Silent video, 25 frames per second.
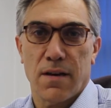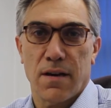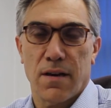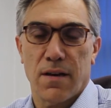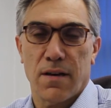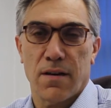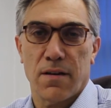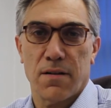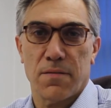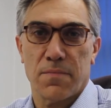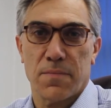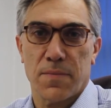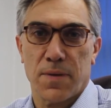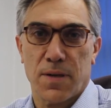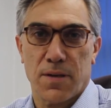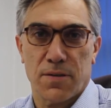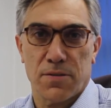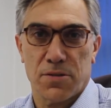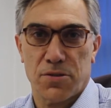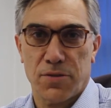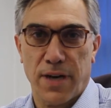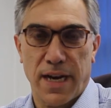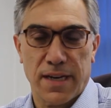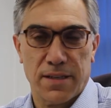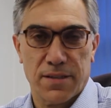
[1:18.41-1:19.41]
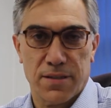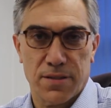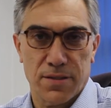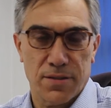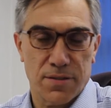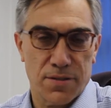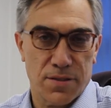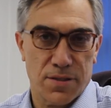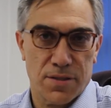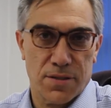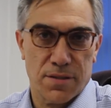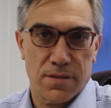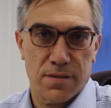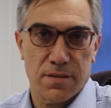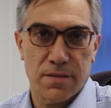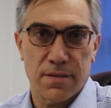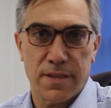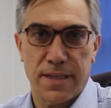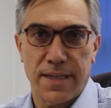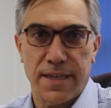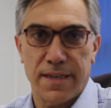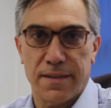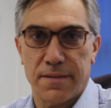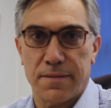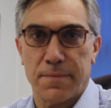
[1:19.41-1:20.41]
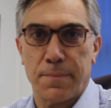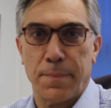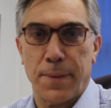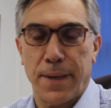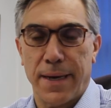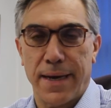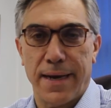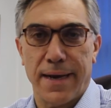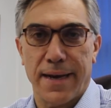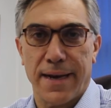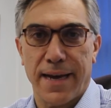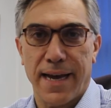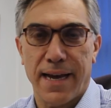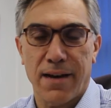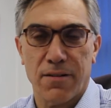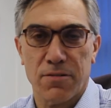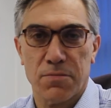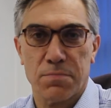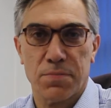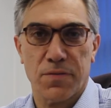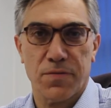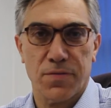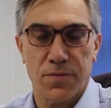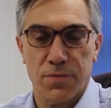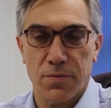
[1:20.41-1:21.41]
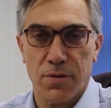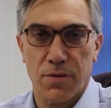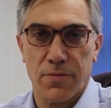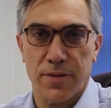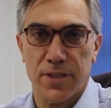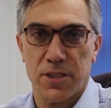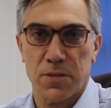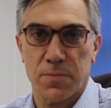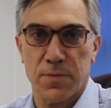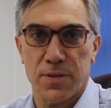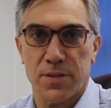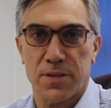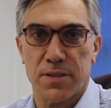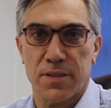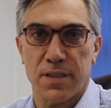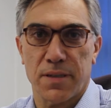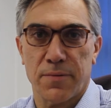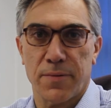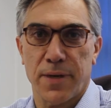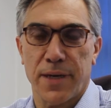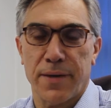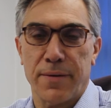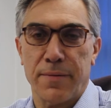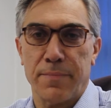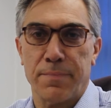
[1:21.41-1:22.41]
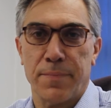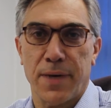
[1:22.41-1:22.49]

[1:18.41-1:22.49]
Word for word: Um, contractors need paying out before Christmas, and it may,